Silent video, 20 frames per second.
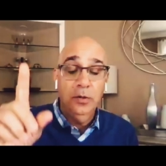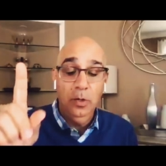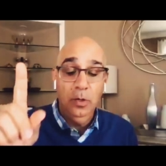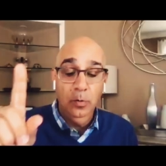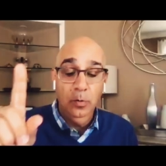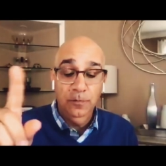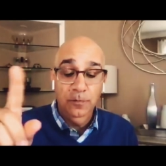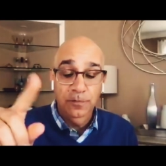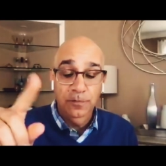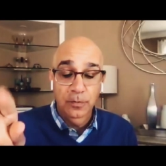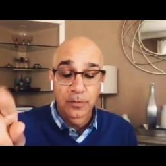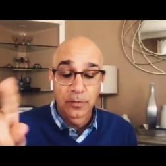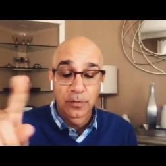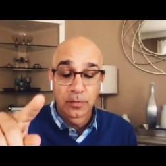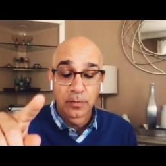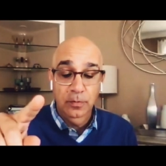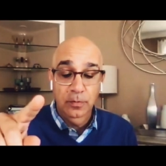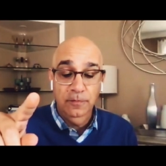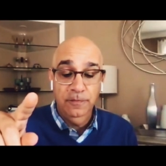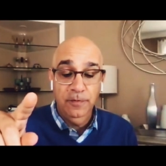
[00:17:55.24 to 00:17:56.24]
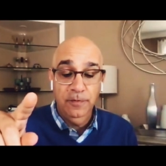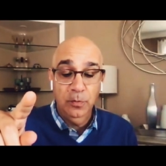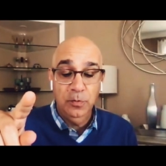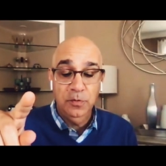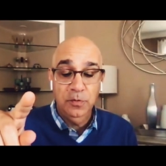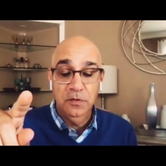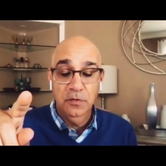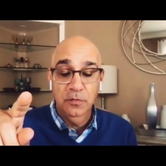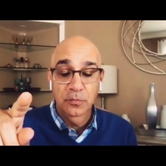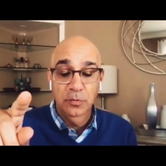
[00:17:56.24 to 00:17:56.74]
to note for the
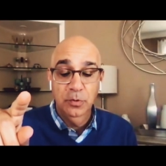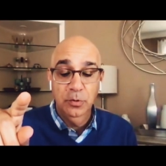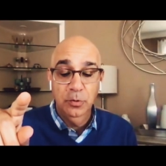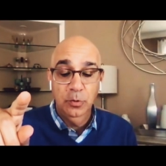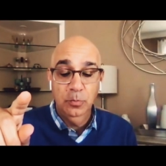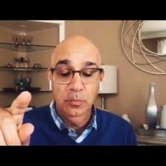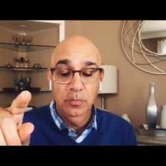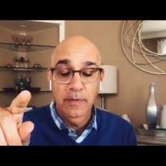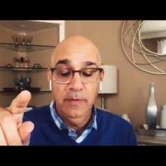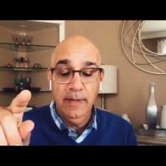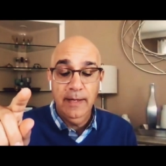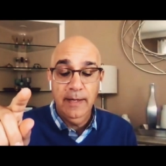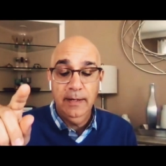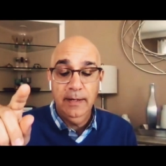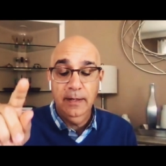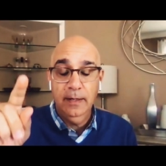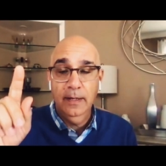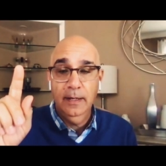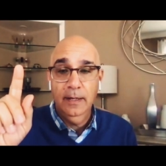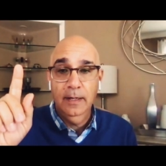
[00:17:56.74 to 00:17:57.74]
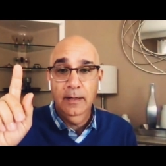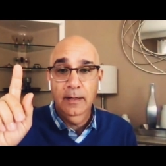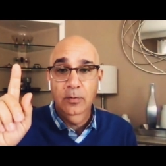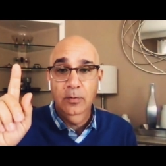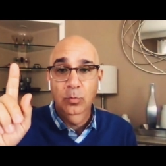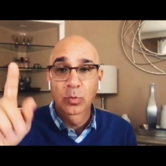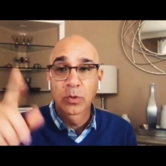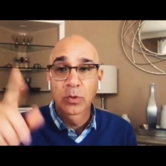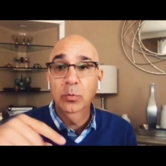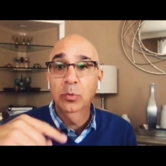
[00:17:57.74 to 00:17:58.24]
folks in the room that
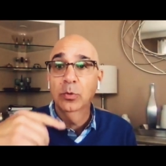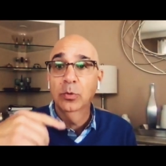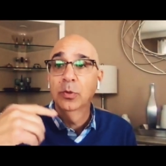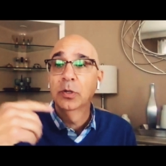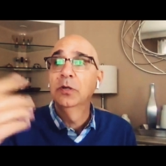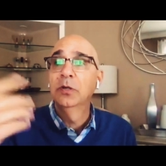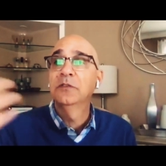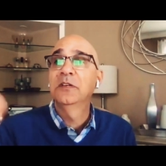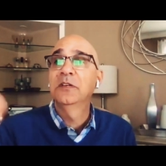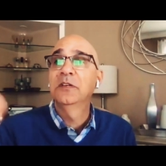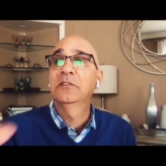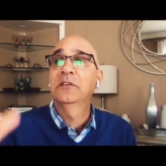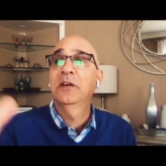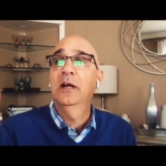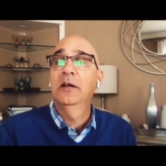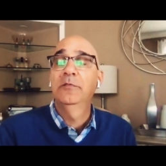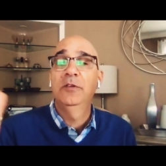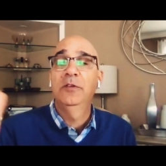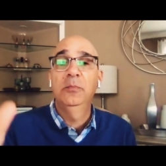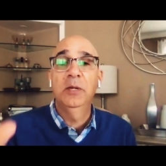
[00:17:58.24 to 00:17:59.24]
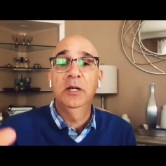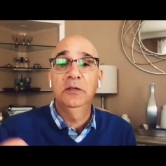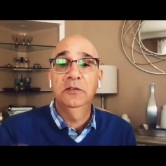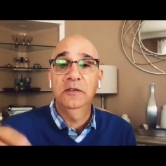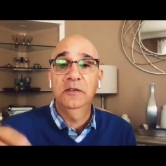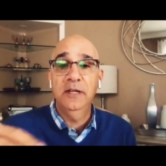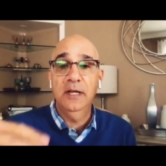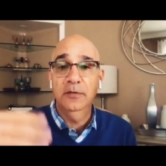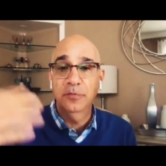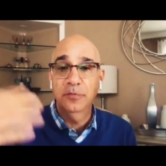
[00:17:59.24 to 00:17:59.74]
we're going to set aside a few minutes
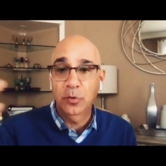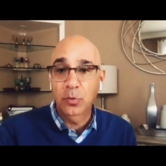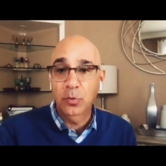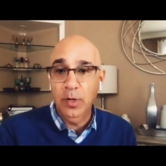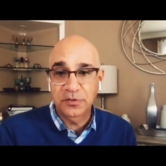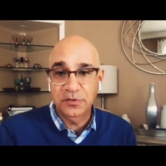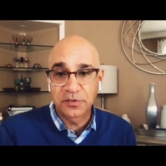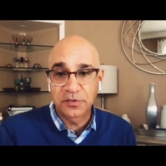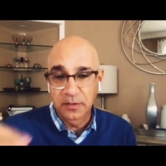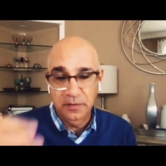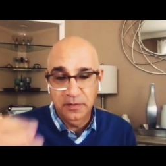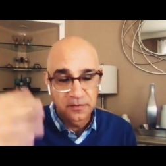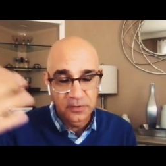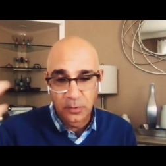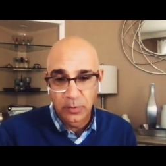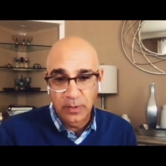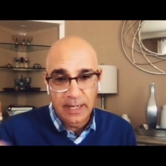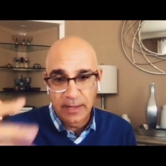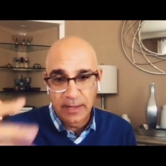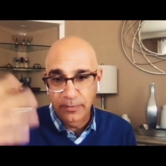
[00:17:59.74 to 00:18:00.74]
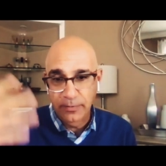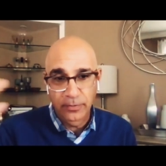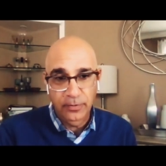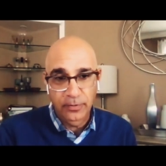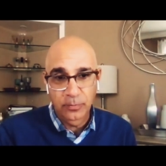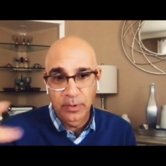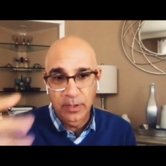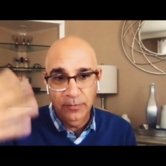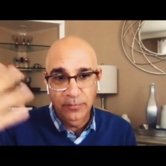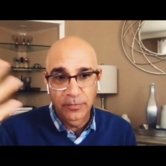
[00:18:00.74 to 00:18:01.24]
at the end for questions. So gather
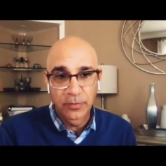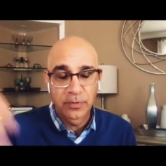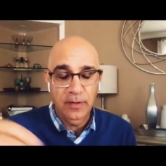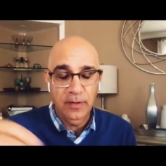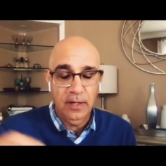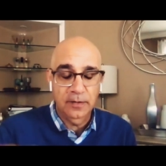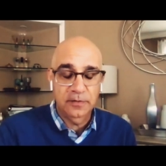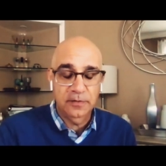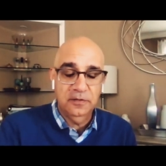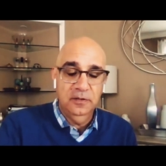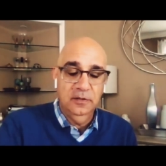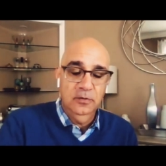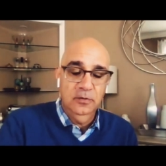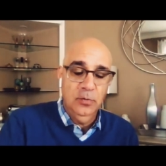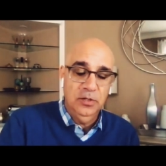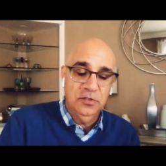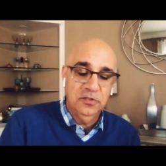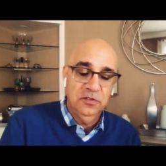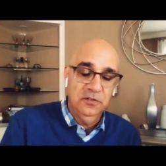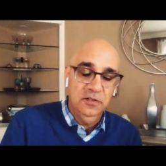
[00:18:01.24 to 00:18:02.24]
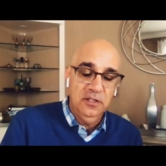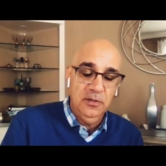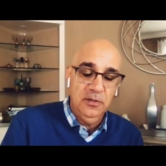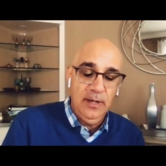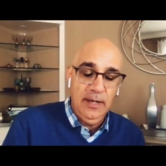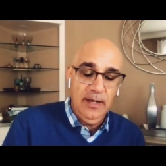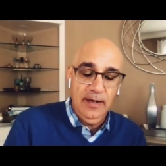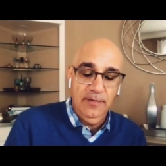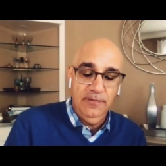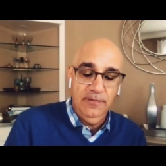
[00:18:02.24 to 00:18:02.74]
whatever thoughts and questions that you
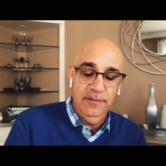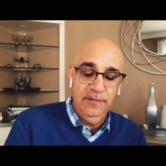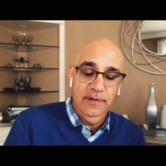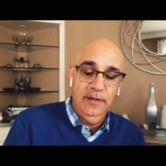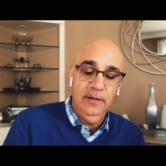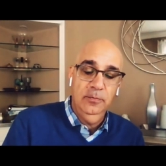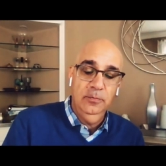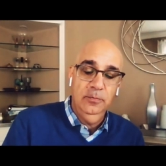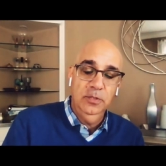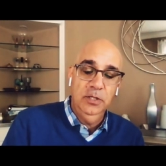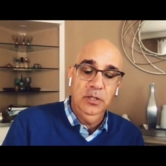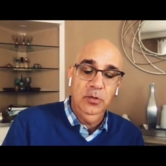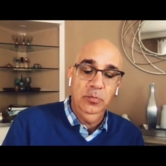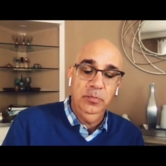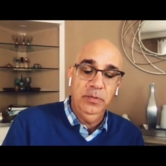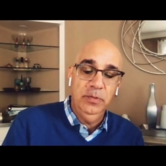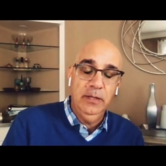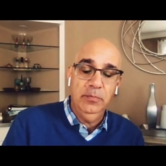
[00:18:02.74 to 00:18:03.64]
have, be